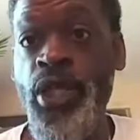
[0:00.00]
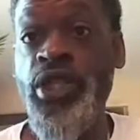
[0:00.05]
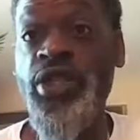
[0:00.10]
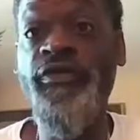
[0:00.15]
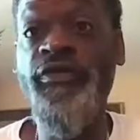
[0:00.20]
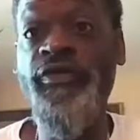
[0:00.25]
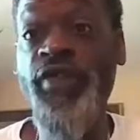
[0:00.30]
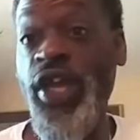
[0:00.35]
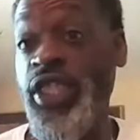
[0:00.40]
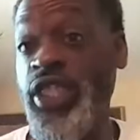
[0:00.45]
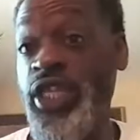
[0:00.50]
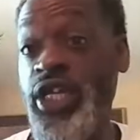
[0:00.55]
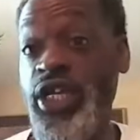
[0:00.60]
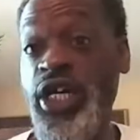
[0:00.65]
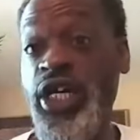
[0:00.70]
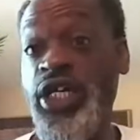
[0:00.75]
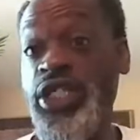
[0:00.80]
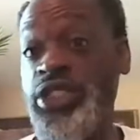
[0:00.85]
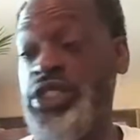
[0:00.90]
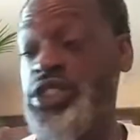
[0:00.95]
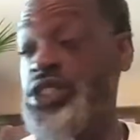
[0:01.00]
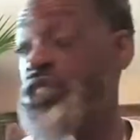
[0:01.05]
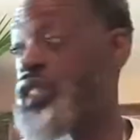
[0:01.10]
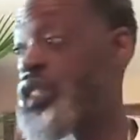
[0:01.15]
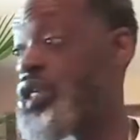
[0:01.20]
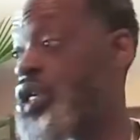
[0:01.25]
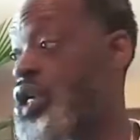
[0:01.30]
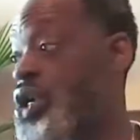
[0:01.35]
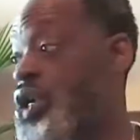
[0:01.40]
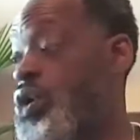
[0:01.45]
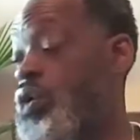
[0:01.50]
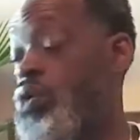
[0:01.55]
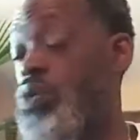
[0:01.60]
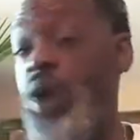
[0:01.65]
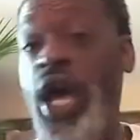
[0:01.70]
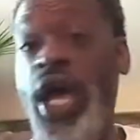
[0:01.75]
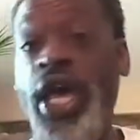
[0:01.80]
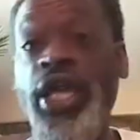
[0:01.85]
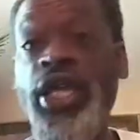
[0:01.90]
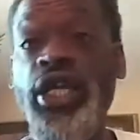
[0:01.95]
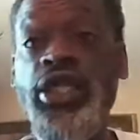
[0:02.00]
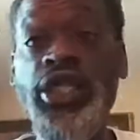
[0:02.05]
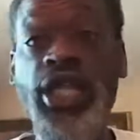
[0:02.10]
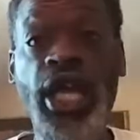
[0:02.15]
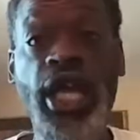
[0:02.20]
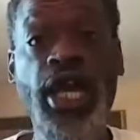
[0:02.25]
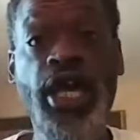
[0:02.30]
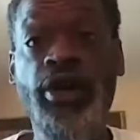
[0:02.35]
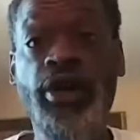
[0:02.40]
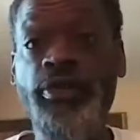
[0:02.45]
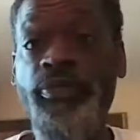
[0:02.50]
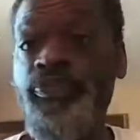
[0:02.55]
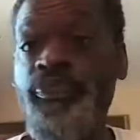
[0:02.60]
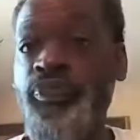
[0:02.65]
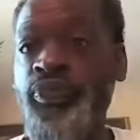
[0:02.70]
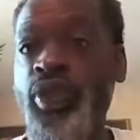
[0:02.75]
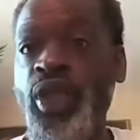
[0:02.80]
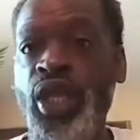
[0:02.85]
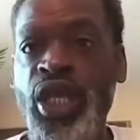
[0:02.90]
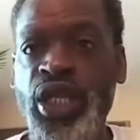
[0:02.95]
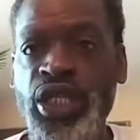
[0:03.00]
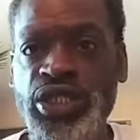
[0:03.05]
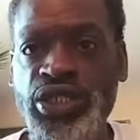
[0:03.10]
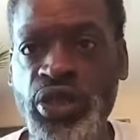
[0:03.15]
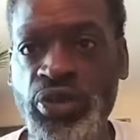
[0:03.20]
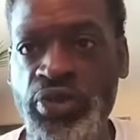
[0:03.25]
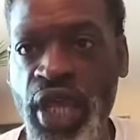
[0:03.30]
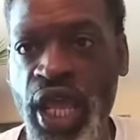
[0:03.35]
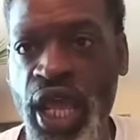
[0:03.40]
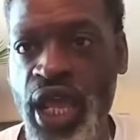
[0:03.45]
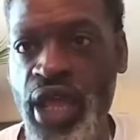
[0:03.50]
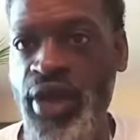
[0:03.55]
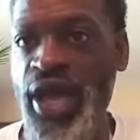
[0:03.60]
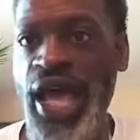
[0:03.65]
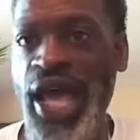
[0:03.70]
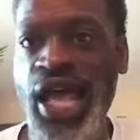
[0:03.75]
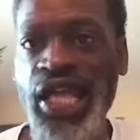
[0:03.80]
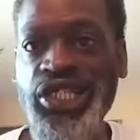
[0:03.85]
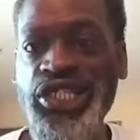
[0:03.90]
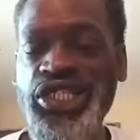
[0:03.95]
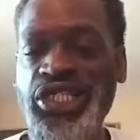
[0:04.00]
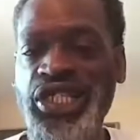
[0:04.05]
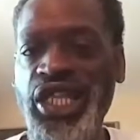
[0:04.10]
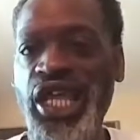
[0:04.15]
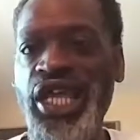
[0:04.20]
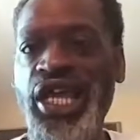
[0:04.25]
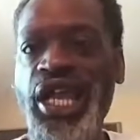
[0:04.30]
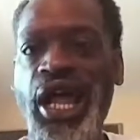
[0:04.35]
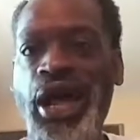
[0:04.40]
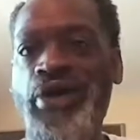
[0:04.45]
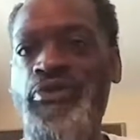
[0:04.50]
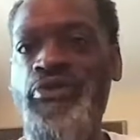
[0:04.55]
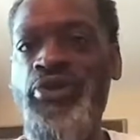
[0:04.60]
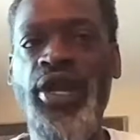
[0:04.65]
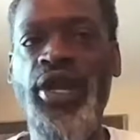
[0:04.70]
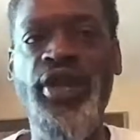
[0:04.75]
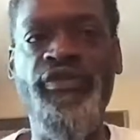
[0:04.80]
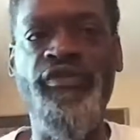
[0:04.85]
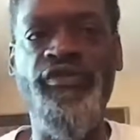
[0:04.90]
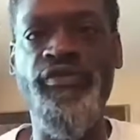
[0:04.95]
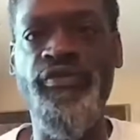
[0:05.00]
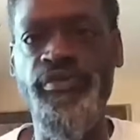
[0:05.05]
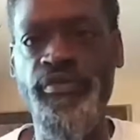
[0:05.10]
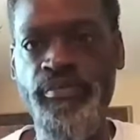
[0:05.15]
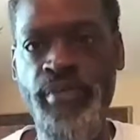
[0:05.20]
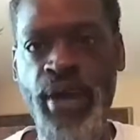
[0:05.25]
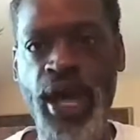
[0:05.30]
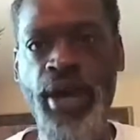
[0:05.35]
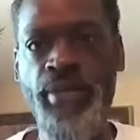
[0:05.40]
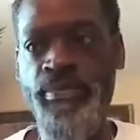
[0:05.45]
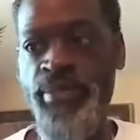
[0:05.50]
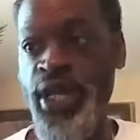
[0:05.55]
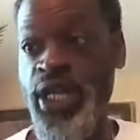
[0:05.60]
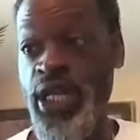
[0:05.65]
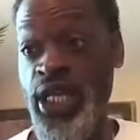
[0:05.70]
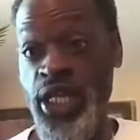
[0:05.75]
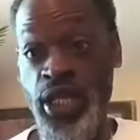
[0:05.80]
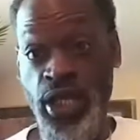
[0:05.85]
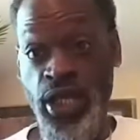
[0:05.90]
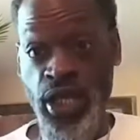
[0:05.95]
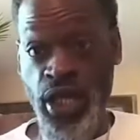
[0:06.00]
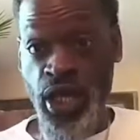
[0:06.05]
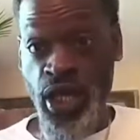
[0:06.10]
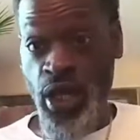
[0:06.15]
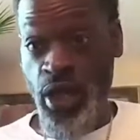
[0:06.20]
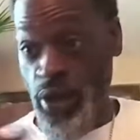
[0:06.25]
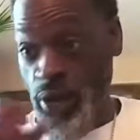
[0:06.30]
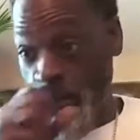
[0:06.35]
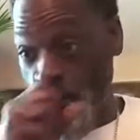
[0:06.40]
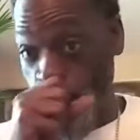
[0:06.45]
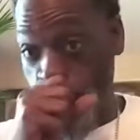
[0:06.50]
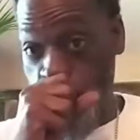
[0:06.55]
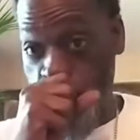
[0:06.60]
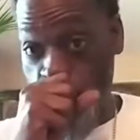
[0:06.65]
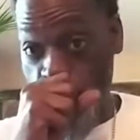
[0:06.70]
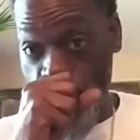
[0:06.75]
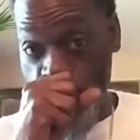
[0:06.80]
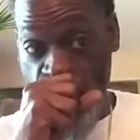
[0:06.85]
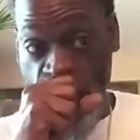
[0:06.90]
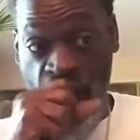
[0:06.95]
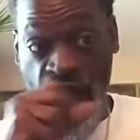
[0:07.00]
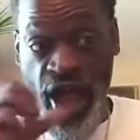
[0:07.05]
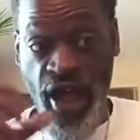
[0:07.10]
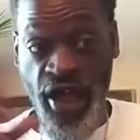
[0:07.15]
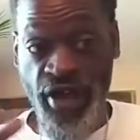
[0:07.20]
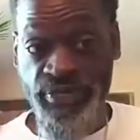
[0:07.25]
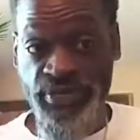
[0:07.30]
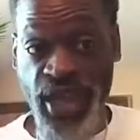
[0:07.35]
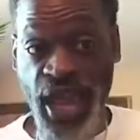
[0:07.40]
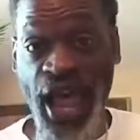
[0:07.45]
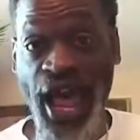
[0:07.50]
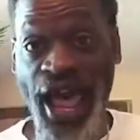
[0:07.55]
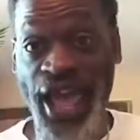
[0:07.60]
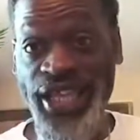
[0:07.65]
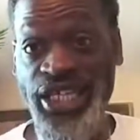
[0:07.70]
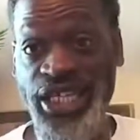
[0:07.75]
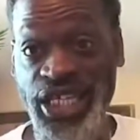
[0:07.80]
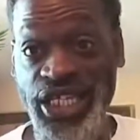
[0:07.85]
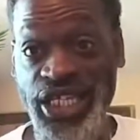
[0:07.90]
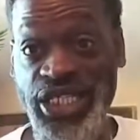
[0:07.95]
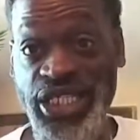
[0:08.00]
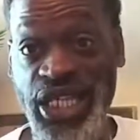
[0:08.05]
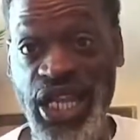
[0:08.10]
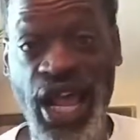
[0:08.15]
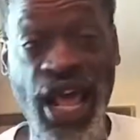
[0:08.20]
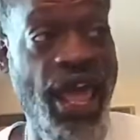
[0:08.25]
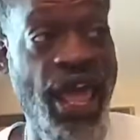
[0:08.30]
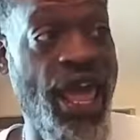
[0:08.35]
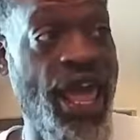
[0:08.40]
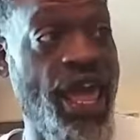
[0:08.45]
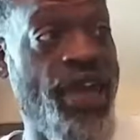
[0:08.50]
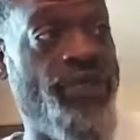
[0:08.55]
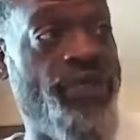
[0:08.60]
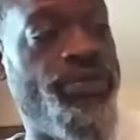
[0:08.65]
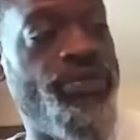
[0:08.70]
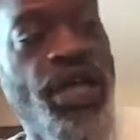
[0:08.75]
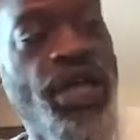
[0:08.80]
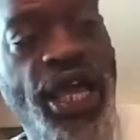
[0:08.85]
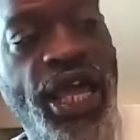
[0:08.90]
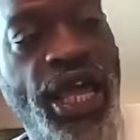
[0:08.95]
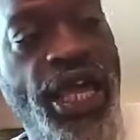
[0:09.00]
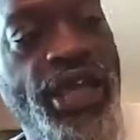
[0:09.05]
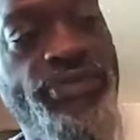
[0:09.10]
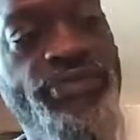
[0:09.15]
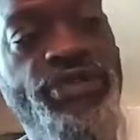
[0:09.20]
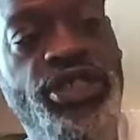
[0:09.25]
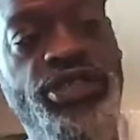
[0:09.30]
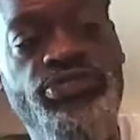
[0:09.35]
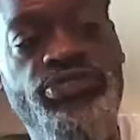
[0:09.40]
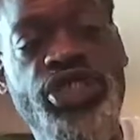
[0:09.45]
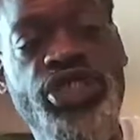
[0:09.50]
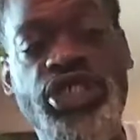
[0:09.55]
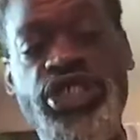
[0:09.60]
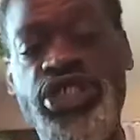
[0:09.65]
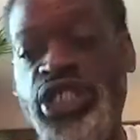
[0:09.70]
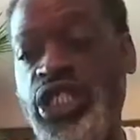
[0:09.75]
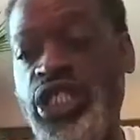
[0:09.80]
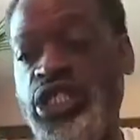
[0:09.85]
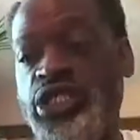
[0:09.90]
The faith in us. Right? Now, so now, I just laid out one of my many of the ideas that I have. I gotta give me some ginseng